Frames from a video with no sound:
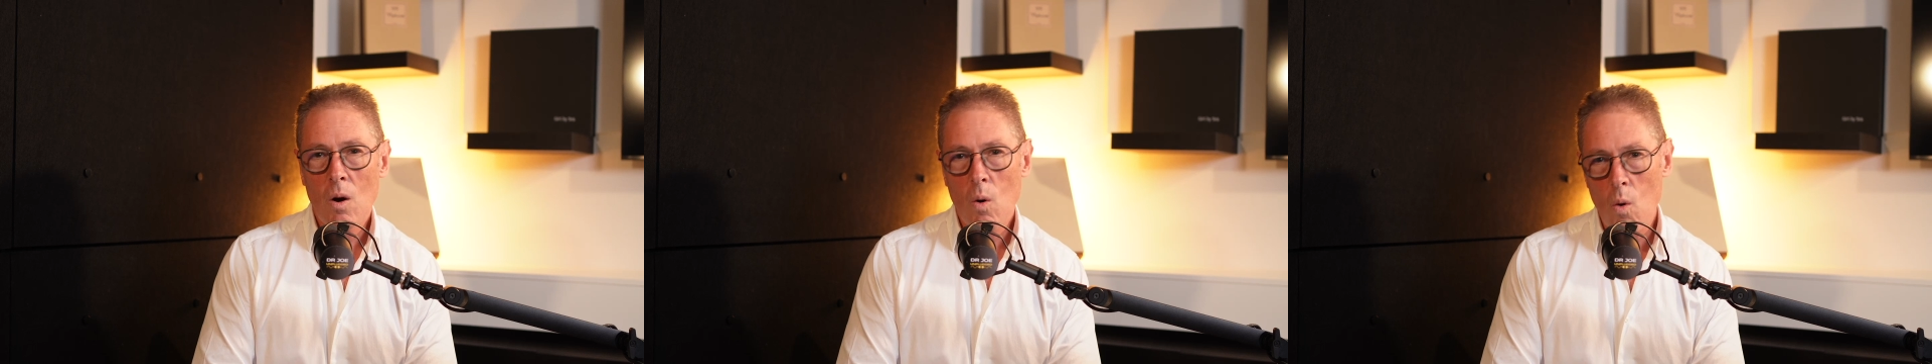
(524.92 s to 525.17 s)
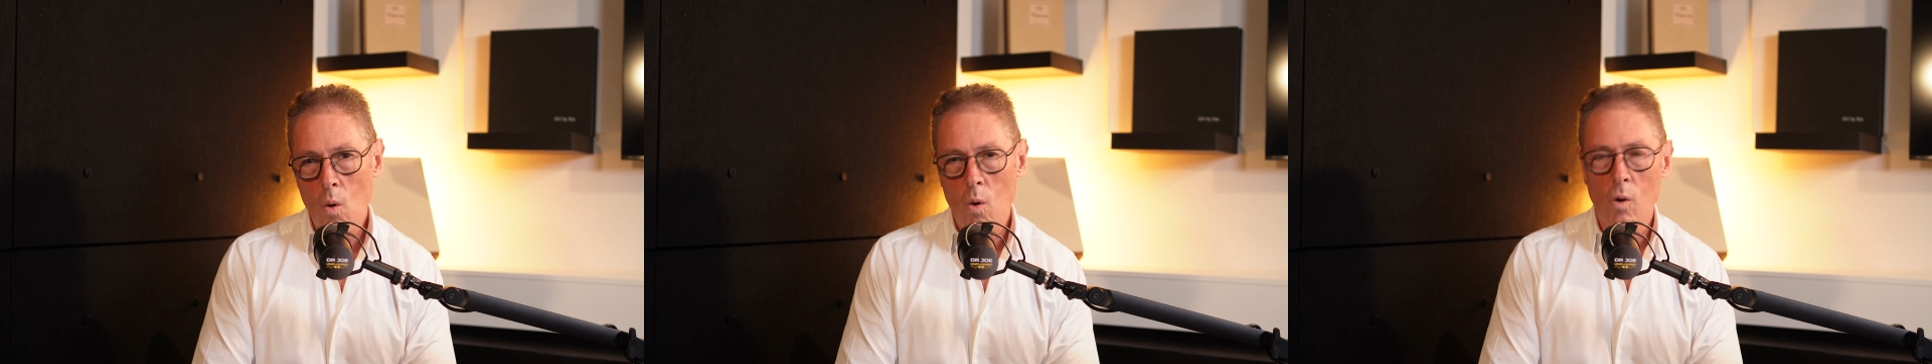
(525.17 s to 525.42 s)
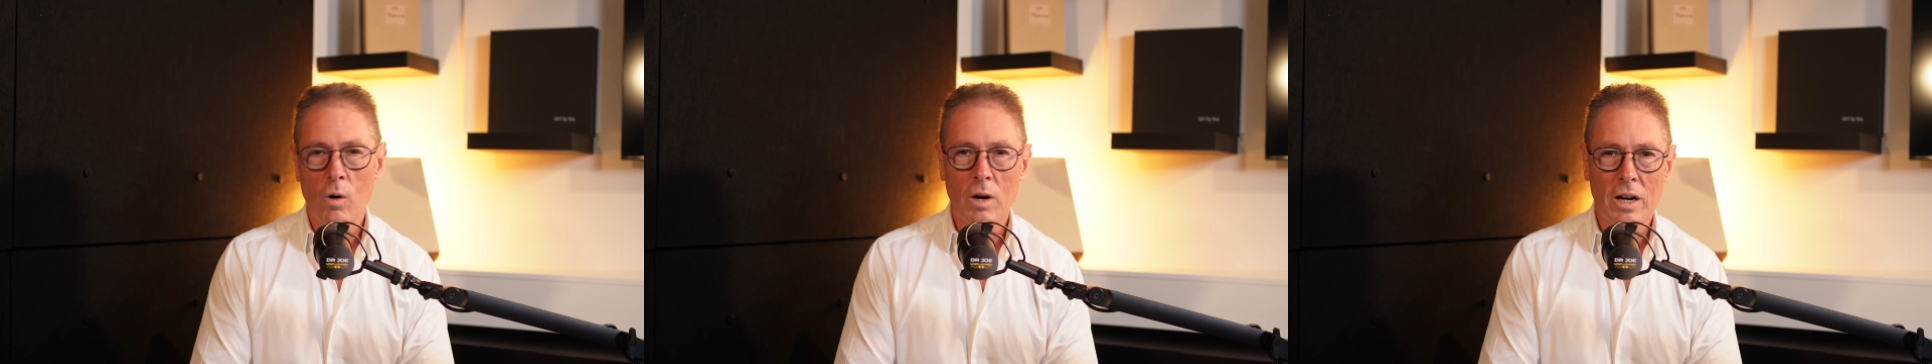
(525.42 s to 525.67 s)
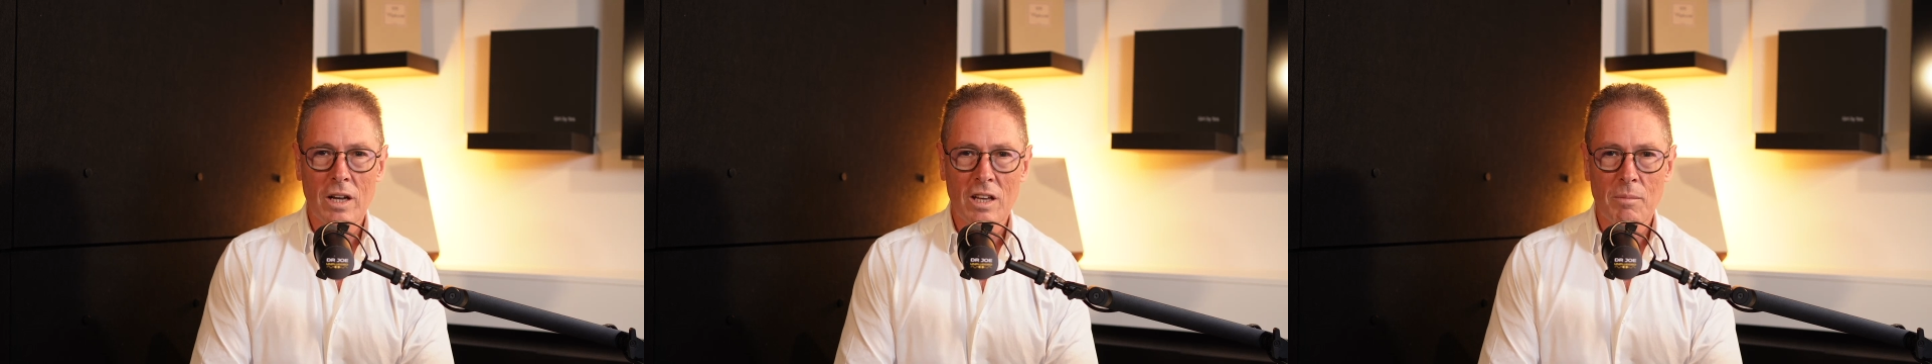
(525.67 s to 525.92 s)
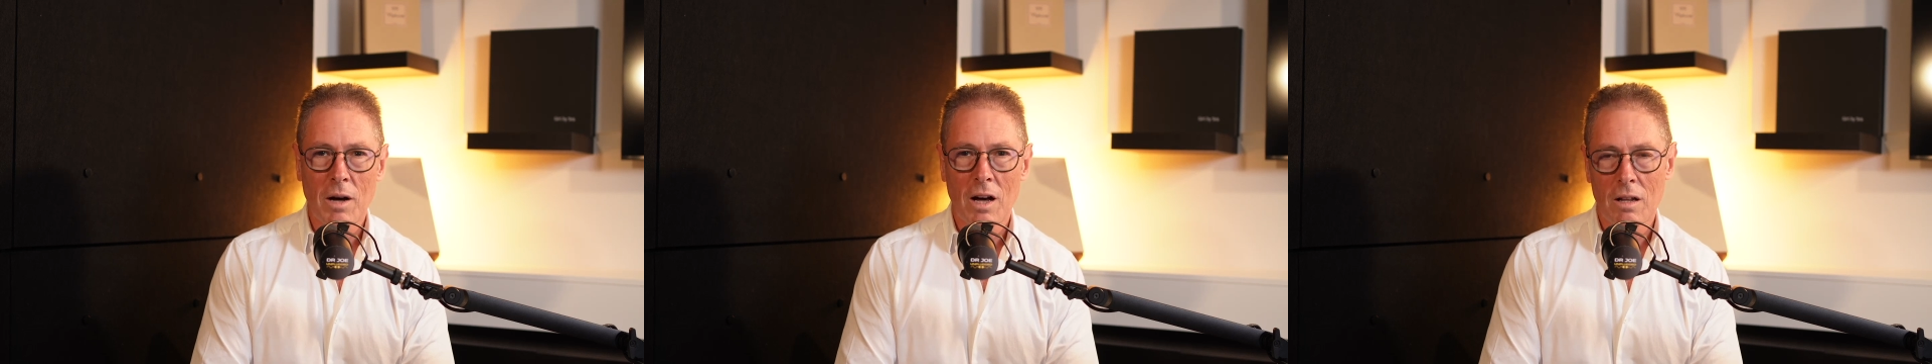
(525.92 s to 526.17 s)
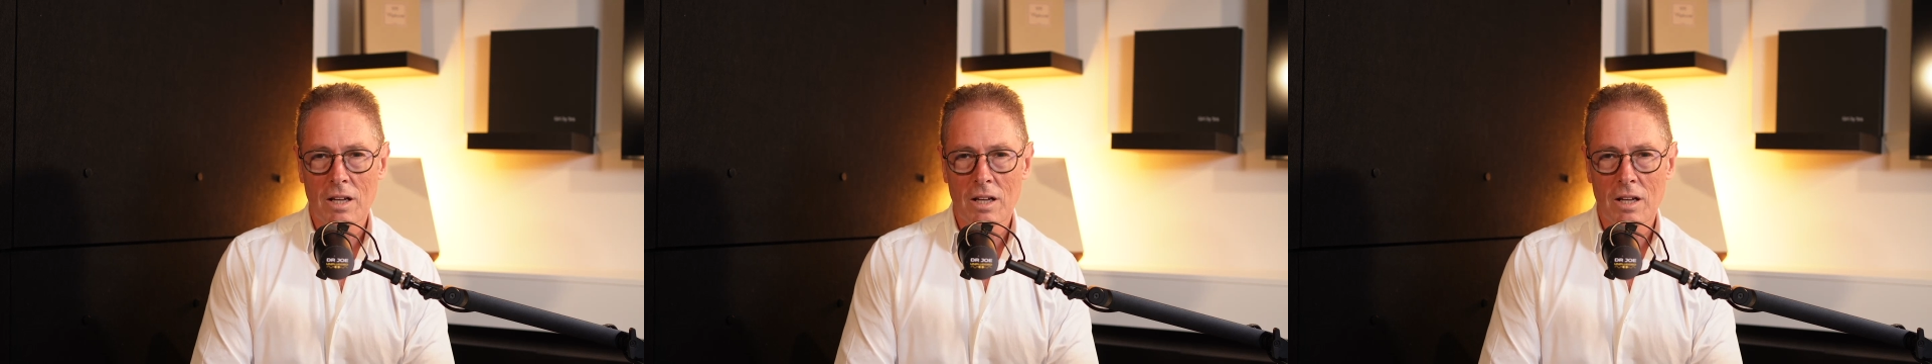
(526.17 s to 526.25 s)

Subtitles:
or email